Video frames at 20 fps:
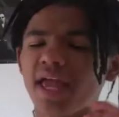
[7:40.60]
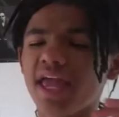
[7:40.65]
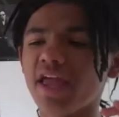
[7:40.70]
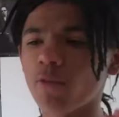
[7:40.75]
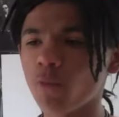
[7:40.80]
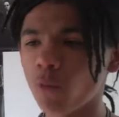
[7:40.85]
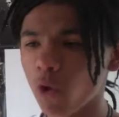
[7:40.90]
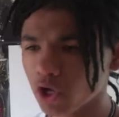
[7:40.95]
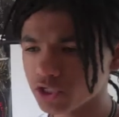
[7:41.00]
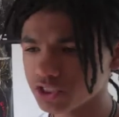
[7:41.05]

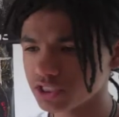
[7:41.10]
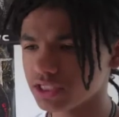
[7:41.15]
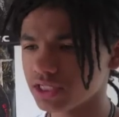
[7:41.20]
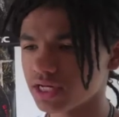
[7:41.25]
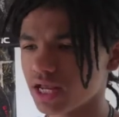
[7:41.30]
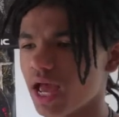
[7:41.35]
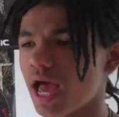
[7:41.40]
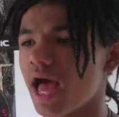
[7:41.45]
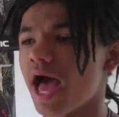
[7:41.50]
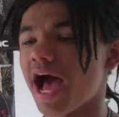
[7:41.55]
It wasn't
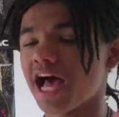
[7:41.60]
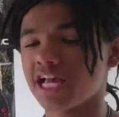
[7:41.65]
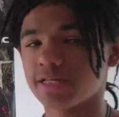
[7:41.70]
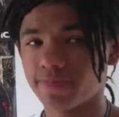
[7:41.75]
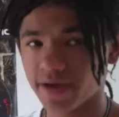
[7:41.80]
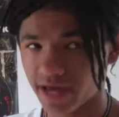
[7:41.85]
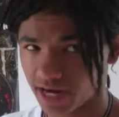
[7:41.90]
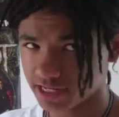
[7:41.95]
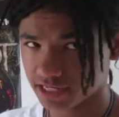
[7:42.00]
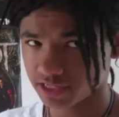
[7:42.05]
as
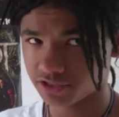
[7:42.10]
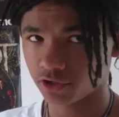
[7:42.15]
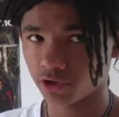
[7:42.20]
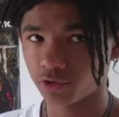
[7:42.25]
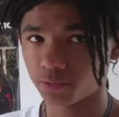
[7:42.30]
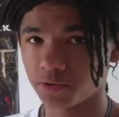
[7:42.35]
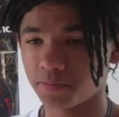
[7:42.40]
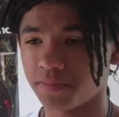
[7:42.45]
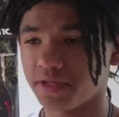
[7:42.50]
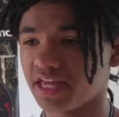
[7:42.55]
bad as I
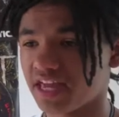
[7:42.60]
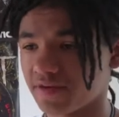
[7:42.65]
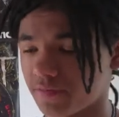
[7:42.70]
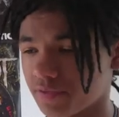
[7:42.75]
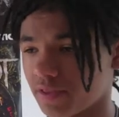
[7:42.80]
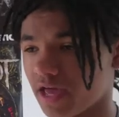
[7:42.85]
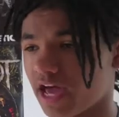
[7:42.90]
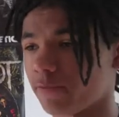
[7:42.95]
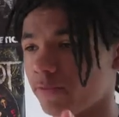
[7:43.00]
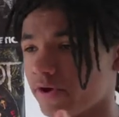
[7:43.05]
thought it would be
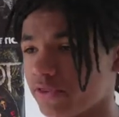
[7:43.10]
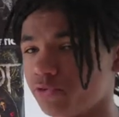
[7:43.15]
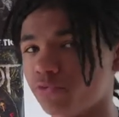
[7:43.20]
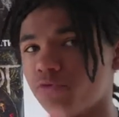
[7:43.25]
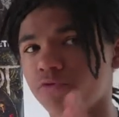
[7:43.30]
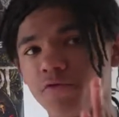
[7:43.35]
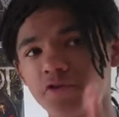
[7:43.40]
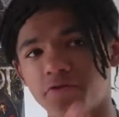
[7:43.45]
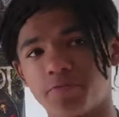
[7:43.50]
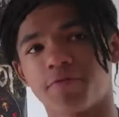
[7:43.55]
given that I'd read the
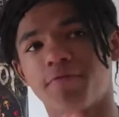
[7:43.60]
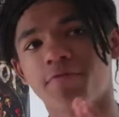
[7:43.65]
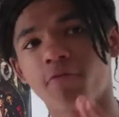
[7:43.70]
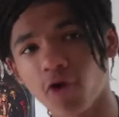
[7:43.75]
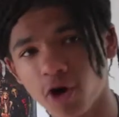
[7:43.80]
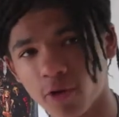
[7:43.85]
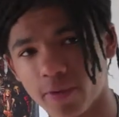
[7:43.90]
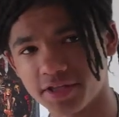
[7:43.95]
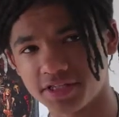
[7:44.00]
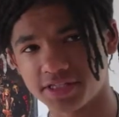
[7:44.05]
reviews
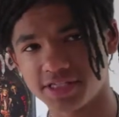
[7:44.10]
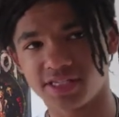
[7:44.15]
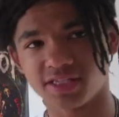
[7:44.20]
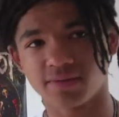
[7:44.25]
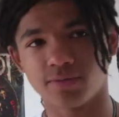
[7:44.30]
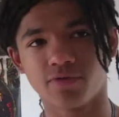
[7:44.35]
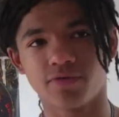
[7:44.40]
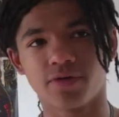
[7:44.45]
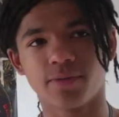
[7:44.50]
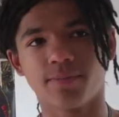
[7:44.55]
before I went to see
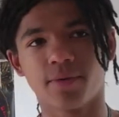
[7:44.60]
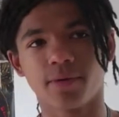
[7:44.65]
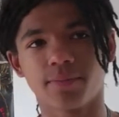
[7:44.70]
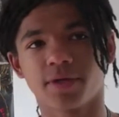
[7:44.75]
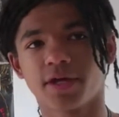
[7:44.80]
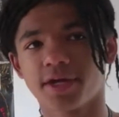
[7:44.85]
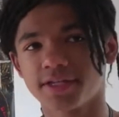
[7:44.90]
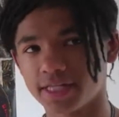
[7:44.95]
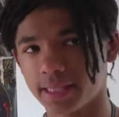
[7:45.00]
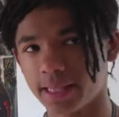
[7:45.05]
the movie, but
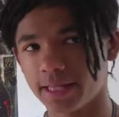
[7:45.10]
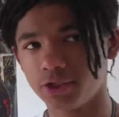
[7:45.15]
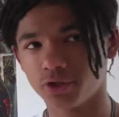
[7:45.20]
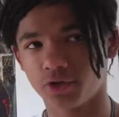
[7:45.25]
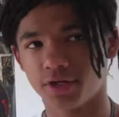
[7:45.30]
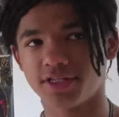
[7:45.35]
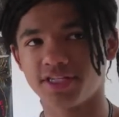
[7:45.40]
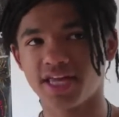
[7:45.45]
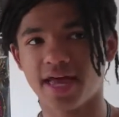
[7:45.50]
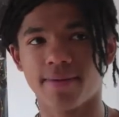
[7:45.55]
because I like
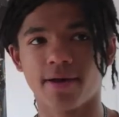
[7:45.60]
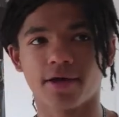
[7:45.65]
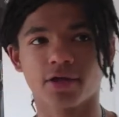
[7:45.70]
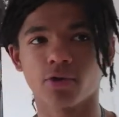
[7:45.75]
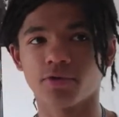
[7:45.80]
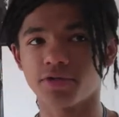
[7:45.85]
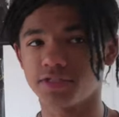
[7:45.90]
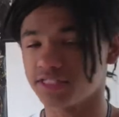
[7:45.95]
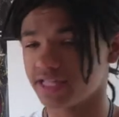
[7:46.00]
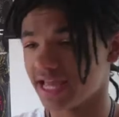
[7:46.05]
Johnny Depp, I'd
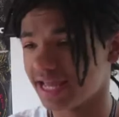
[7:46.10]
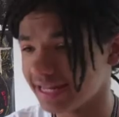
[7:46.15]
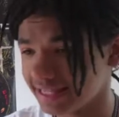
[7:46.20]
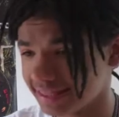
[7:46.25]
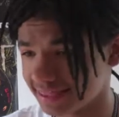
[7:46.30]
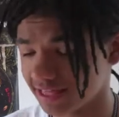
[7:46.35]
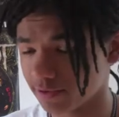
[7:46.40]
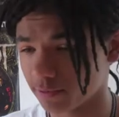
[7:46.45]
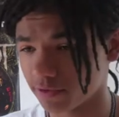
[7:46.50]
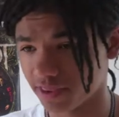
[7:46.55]
go and see
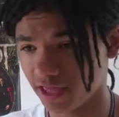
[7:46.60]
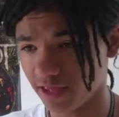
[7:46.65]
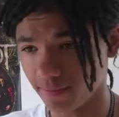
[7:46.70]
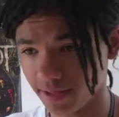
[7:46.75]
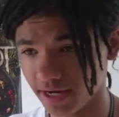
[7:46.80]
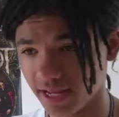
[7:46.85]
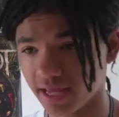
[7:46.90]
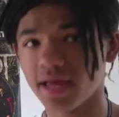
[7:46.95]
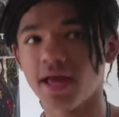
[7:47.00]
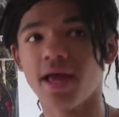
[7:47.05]
anything with him
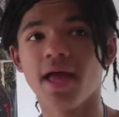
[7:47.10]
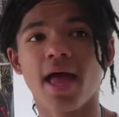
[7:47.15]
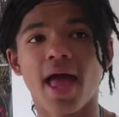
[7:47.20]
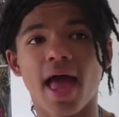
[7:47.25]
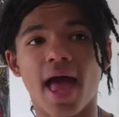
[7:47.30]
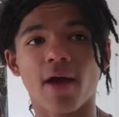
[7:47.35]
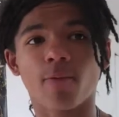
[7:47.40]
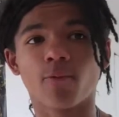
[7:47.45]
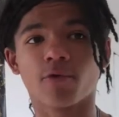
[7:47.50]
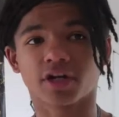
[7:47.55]
in it,
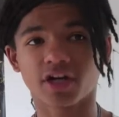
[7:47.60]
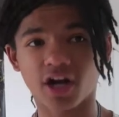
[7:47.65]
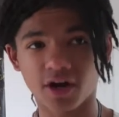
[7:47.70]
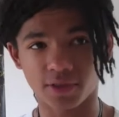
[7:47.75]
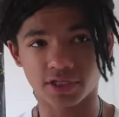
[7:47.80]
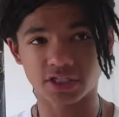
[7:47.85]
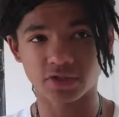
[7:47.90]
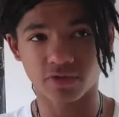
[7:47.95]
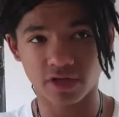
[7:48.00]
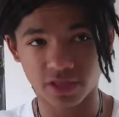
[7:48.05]

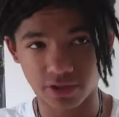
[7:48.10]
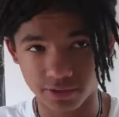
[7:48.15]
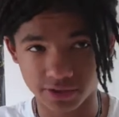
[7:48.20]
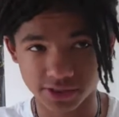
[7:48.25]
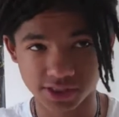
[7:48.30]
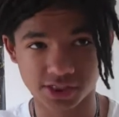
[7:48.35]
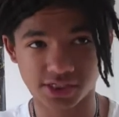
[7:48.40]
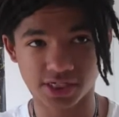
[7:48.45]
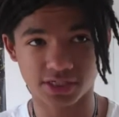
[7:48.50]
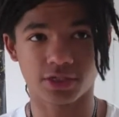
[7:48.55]
regardless of whether
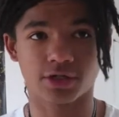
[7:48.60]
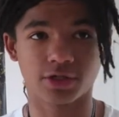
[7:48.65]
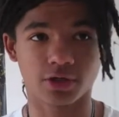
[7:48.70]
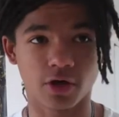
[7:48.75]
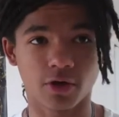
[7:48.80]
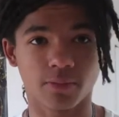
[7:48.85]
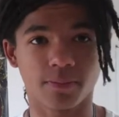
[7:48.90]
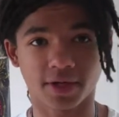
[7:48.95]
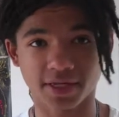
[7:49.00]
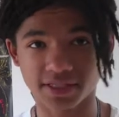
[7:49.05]
it's shit or
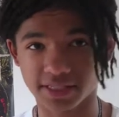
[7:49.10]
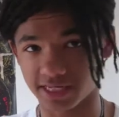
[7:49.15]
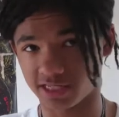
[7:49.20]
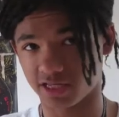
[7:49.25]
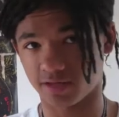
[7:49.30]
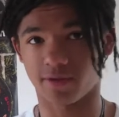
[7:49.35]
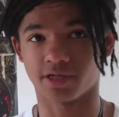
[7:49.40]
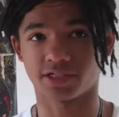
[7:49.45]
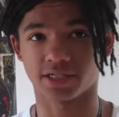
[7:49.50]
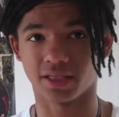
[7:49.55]
not, because that's
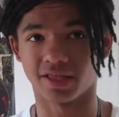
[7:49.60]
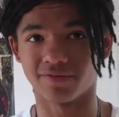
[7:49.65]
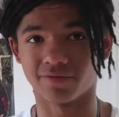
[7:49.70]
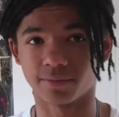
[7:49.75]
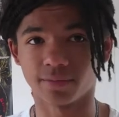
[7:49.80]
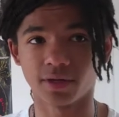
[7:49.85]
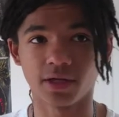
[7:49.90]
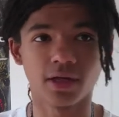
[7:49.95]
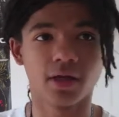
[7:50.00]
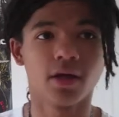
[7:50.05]
how much I love him.